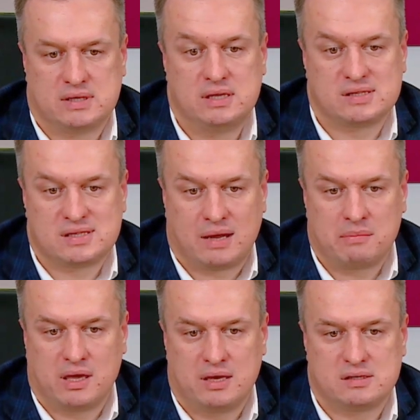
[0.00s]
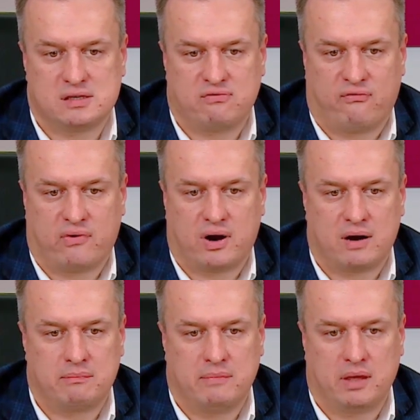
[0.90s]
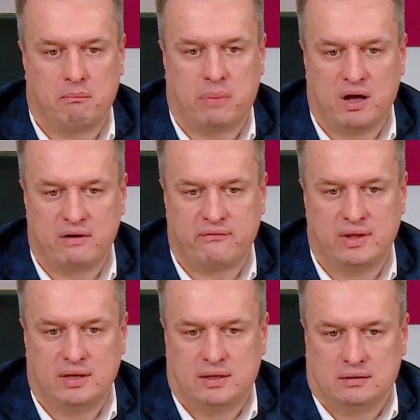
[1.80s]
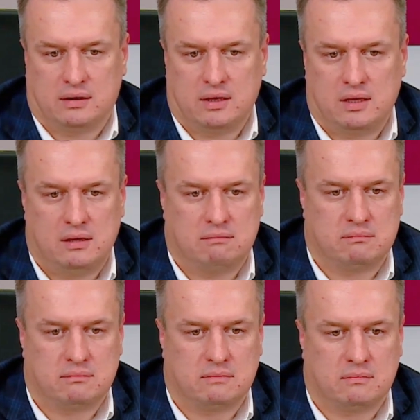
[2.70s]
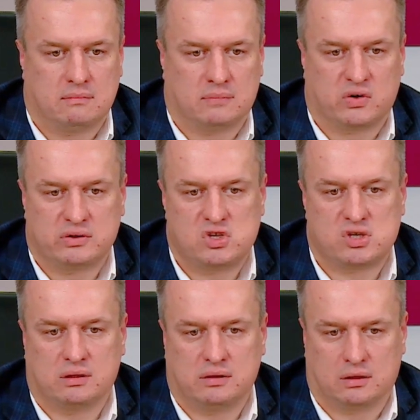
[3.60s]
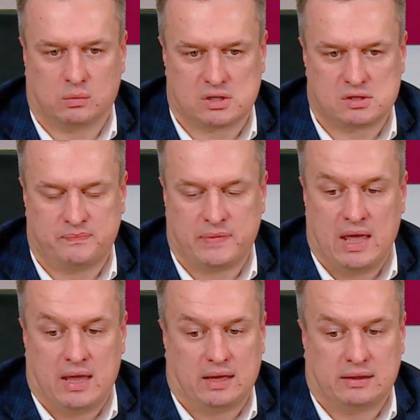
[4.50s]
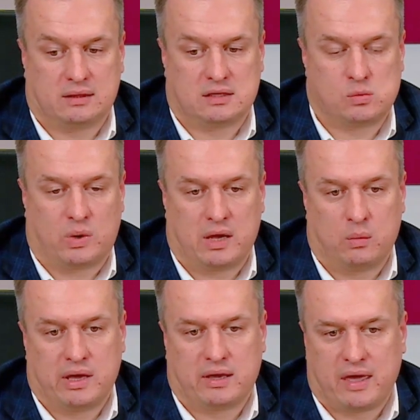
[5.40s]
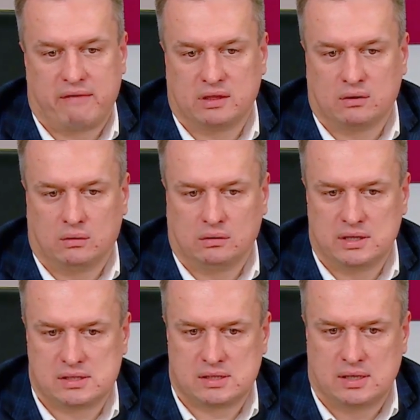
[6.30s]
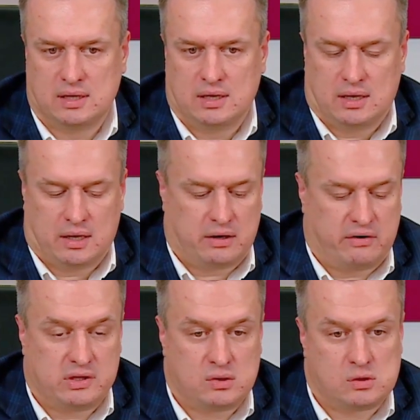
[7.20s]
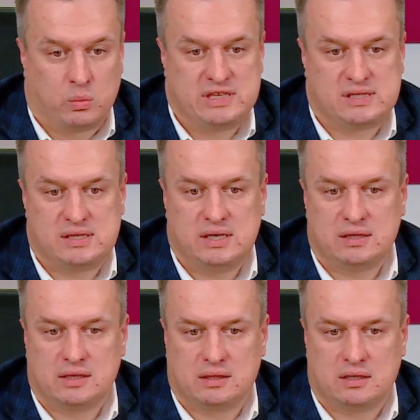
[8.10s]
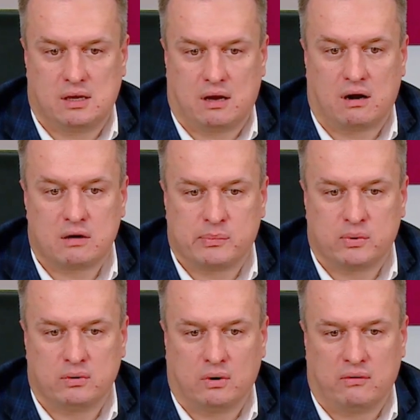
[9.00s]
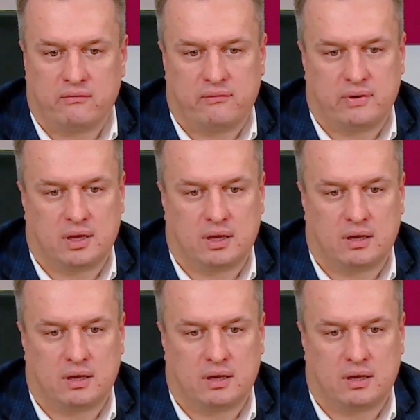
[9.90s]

in some cases far above the traditional networks. And that is why we are having all these revenues. We see that the ARPU of